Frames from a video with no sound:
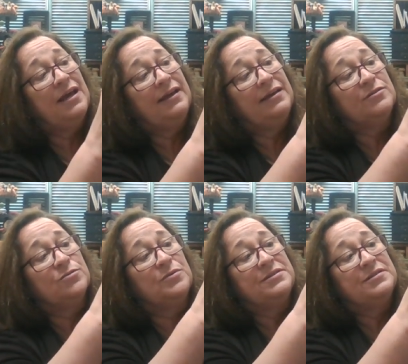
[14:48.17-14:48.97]
like
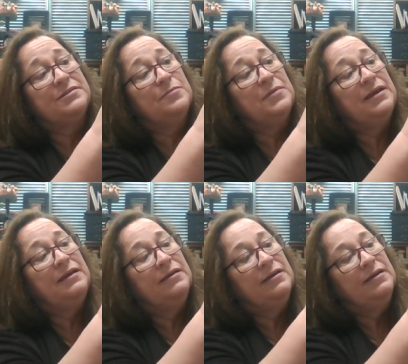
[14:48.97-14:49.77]
exquisite to
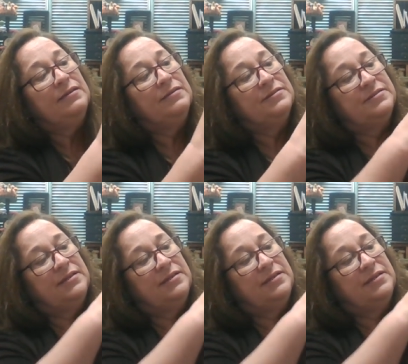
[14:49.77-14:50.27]
me this